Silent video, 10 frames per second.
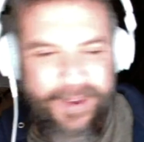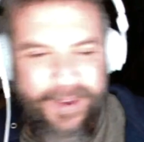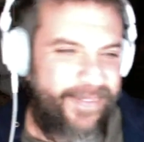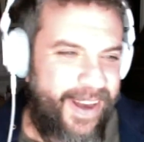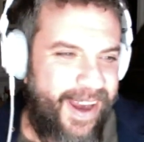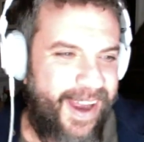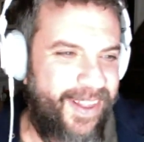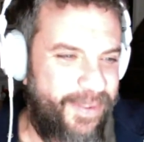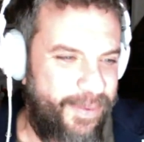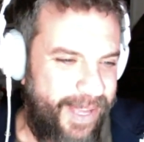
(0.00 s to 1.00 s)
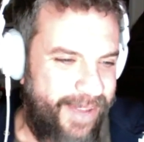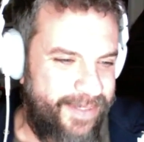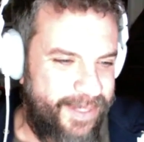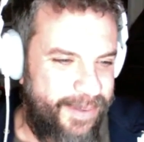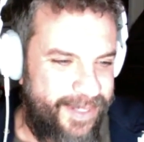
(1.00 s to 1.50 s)
a very high level we have
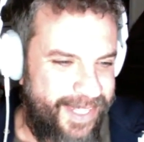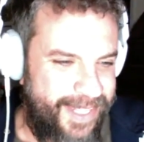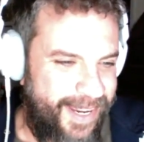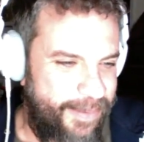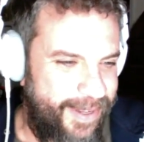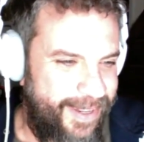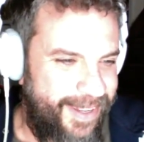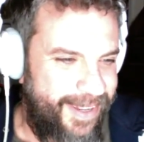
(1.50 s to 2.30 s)
some understanding, but yeah,